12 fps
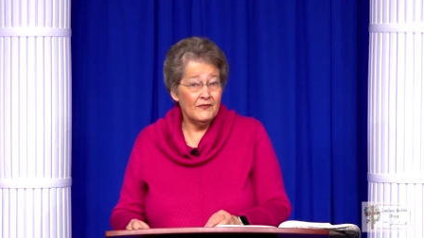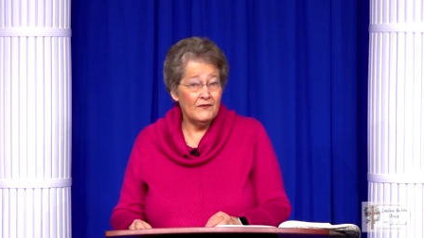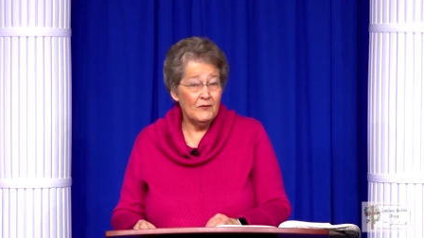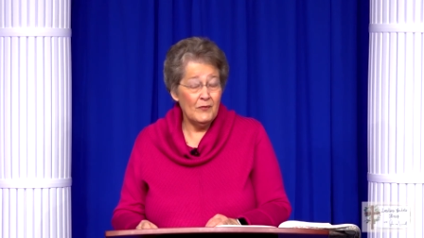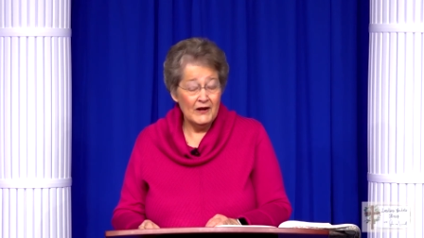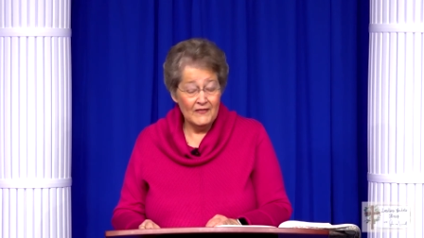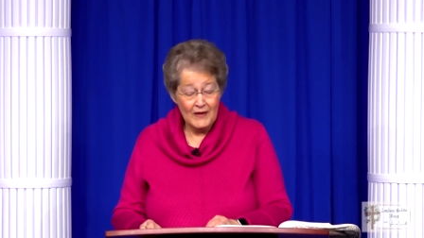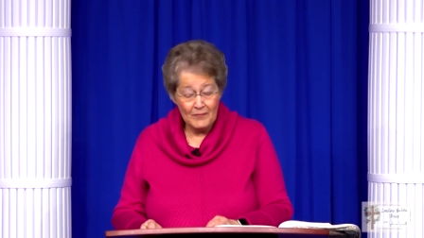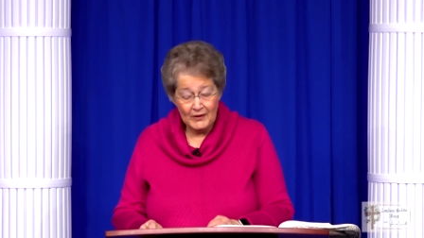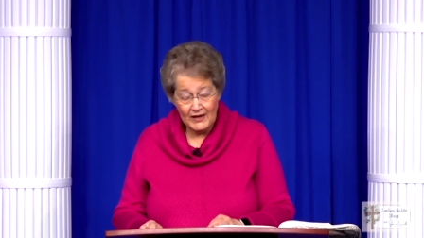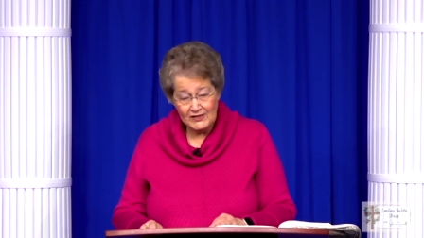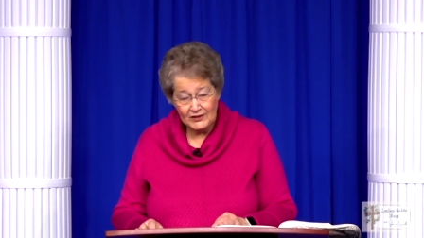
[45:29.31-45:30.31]
You've been in that
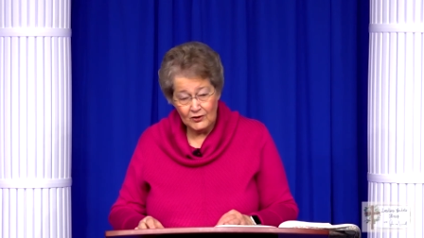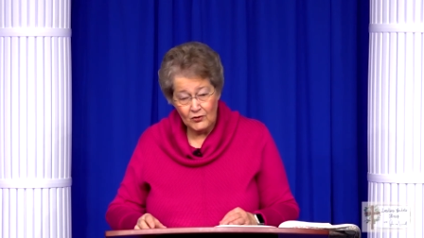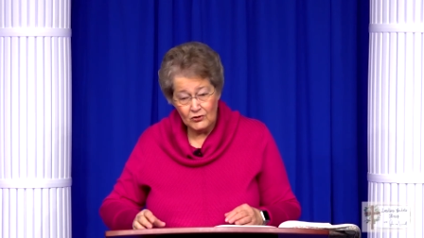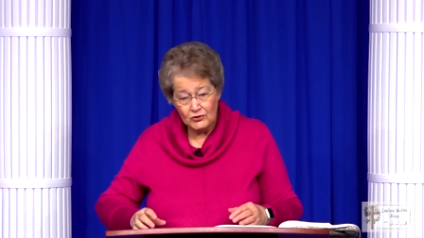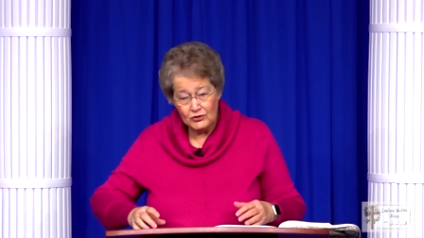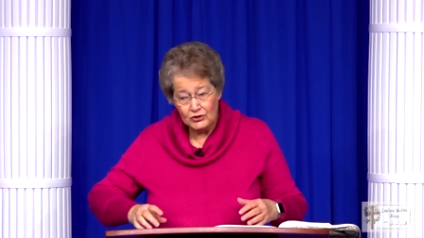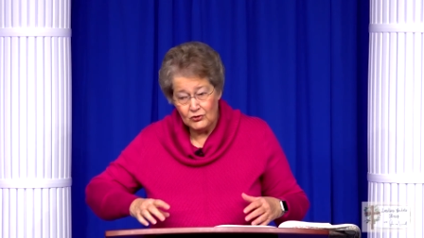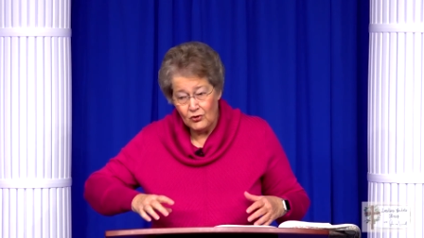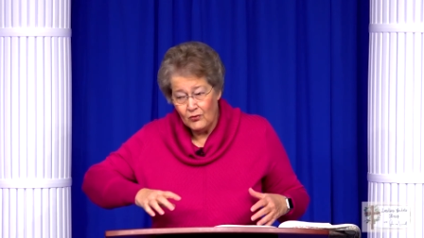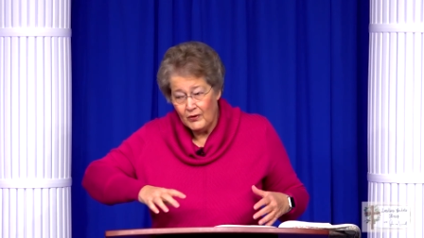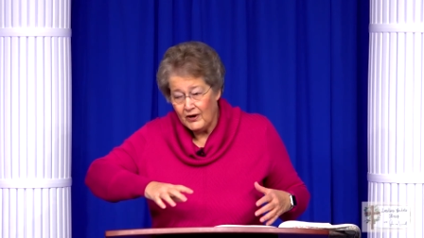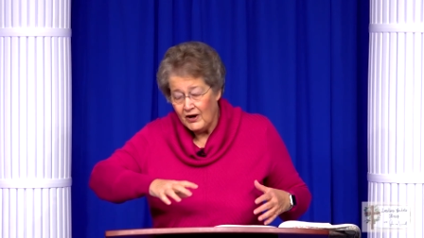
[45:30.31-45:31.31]
place in the grocery store
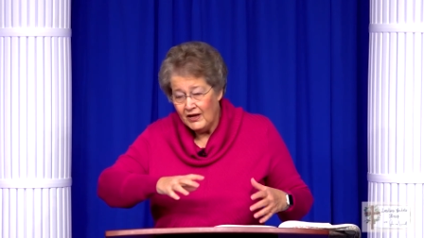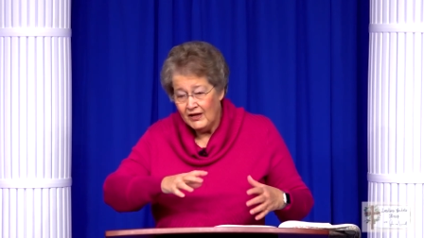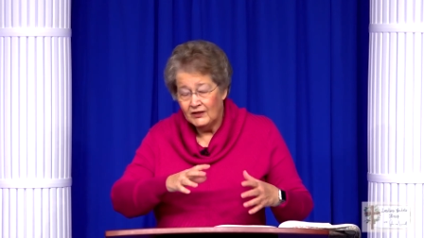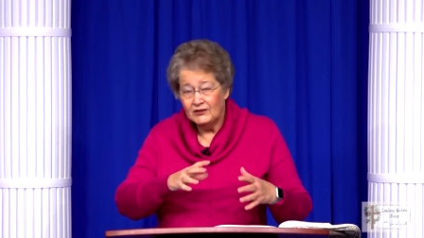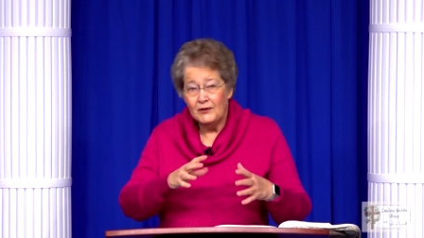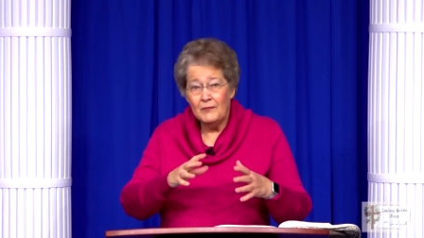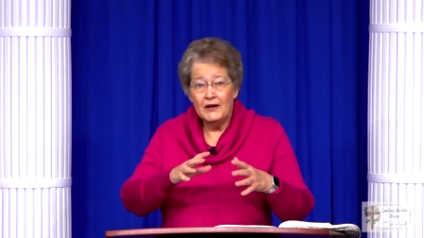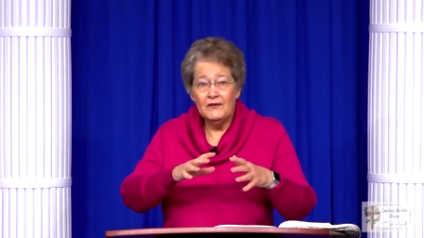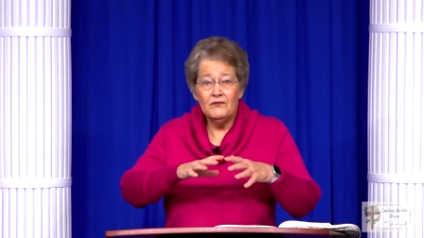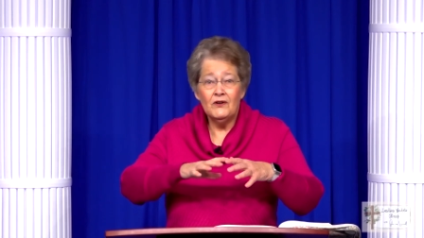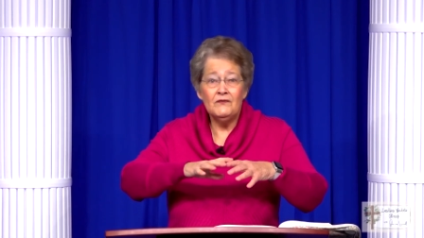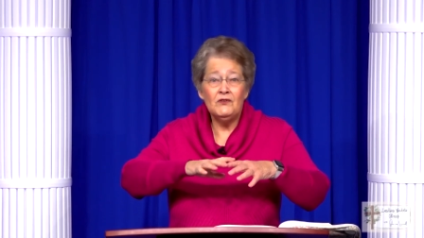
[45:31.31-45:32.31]
where somebody in
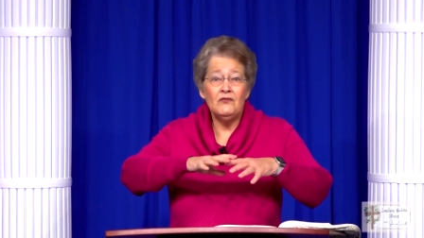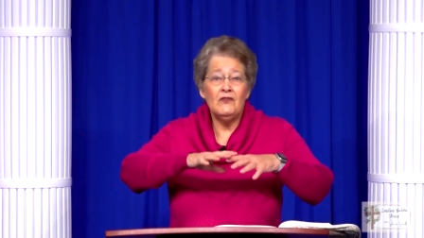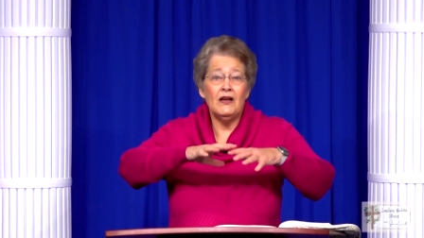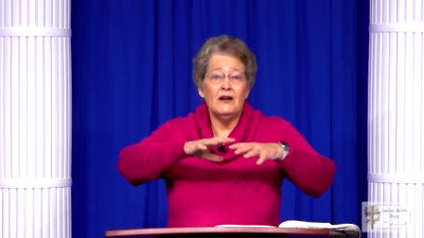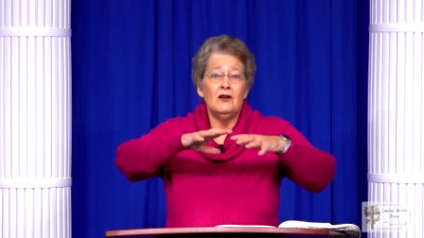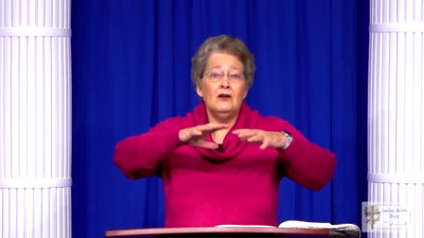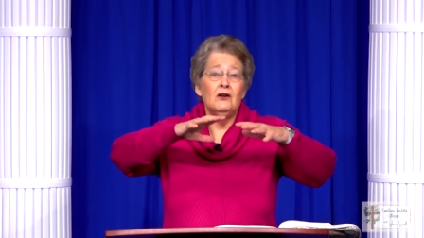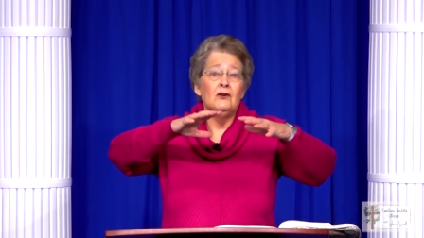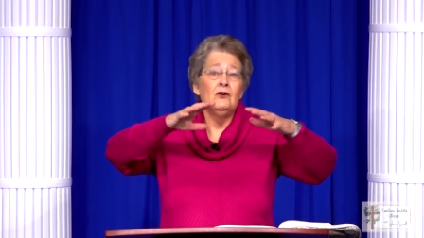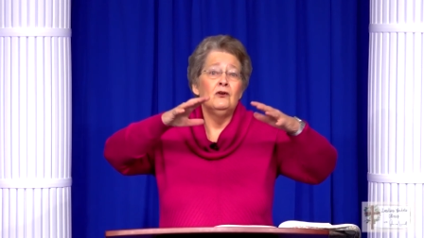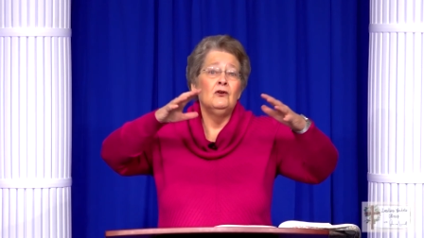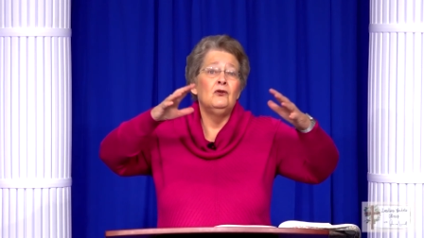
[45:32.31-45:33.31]
front of you've got a
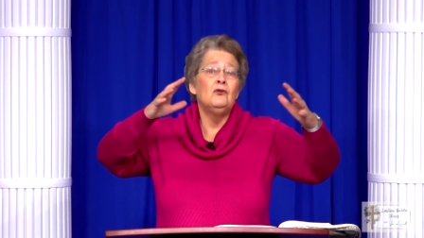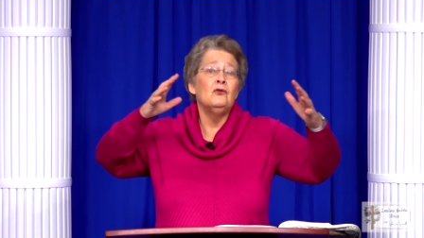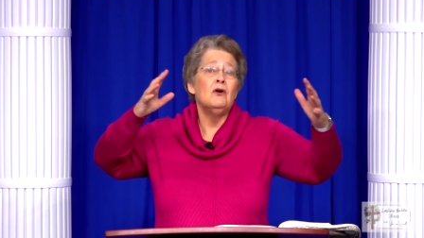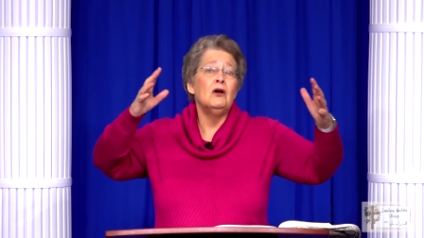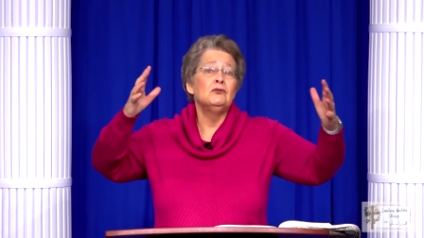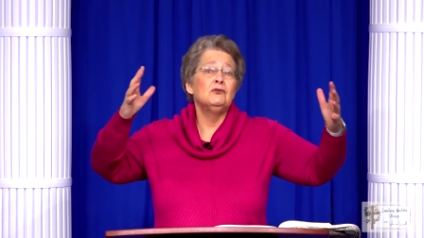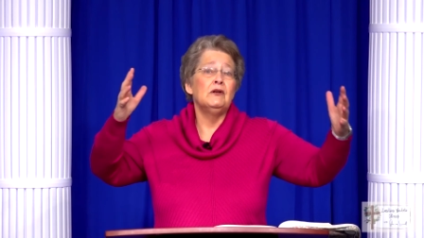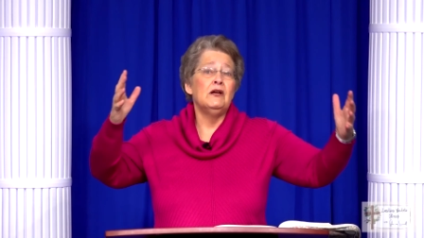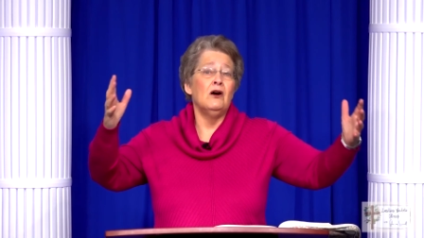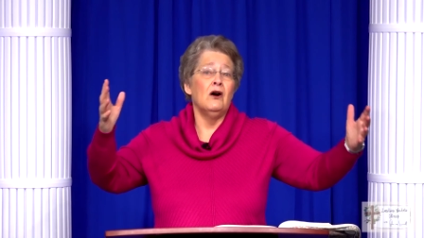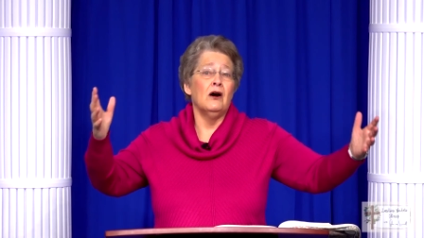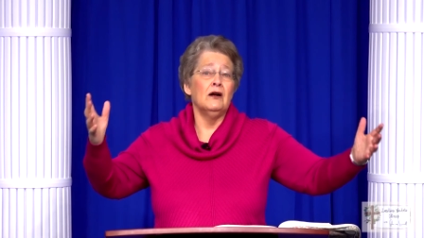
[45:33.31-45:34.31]
grocery
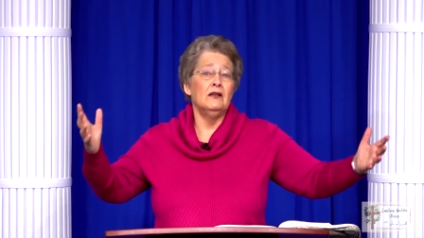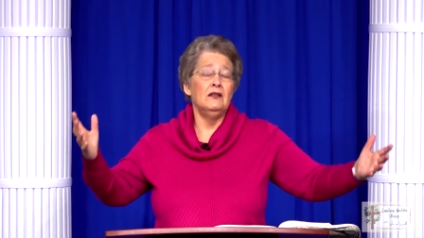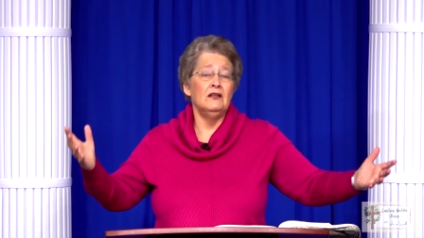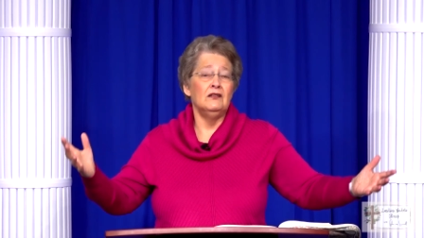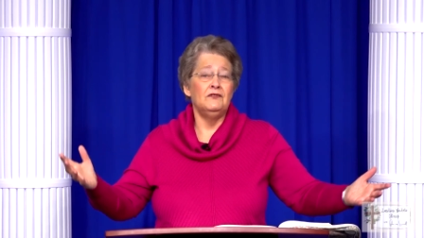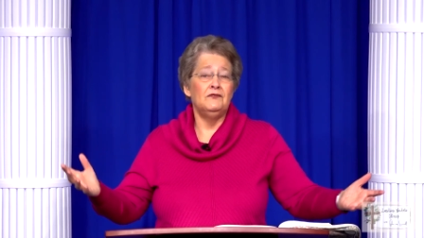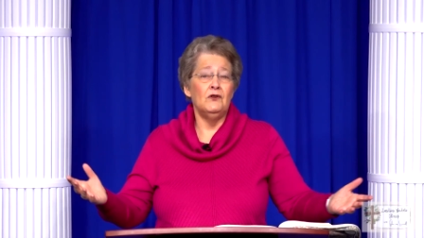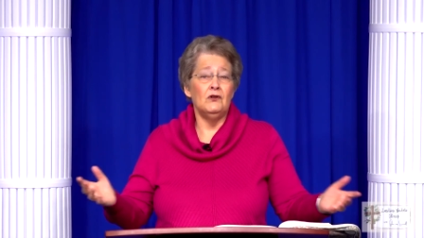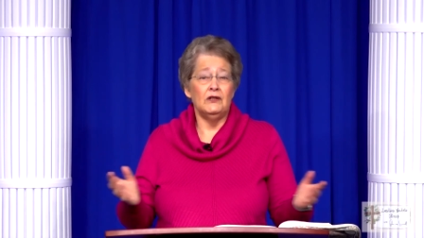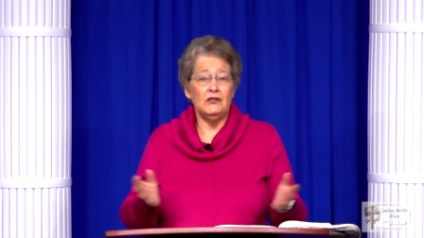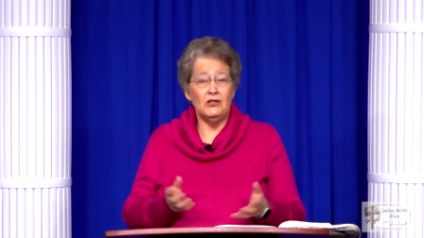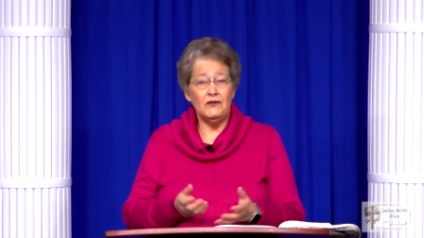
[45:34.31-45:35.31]
cart this
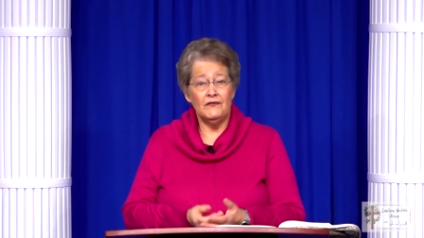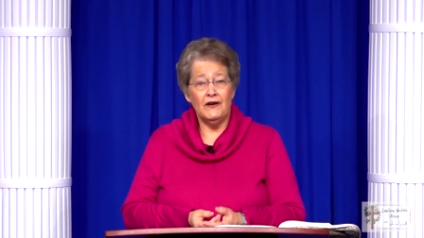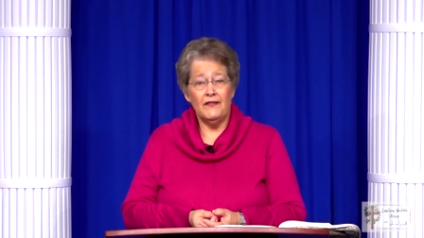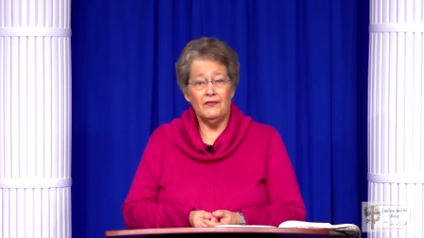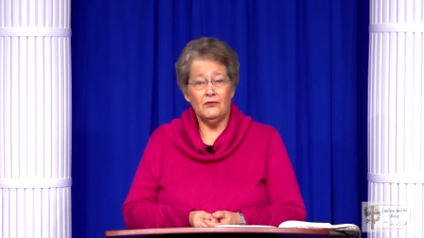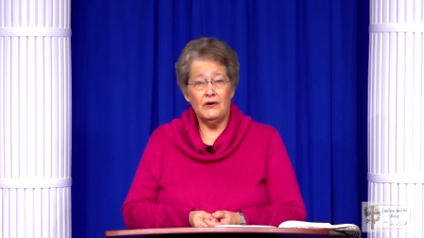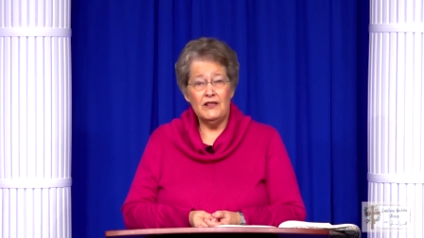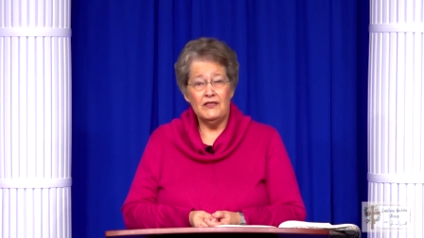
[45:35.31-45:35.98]
full and you've got three